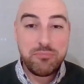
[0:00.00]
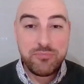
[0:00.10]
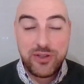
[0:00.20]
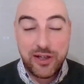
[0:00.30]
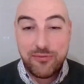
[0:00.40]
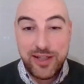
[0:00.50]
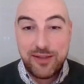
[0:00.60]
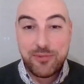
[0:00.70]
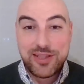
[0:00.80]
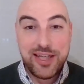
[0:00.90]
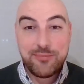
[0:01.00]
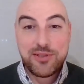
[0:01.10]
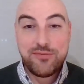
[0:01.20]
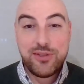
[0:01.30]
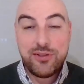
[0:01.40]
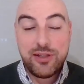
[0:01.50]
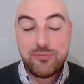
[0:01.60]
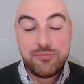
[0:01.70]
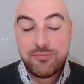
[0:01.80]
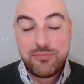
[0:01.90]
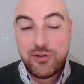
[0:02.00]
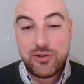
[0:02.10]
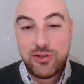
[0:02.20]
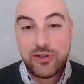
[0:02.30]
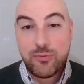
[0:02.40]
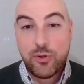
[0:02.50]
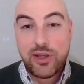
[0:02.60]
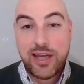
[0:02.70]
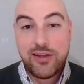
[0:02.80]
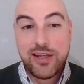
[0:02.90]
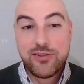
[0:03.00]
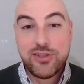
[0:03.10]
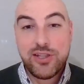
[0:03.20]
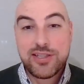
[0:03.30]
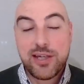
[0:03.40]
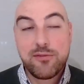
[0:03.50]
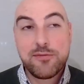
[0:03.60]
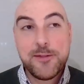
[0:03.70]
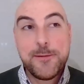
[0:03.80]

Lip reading: You don't need my tips if you can work out how to do it yourself.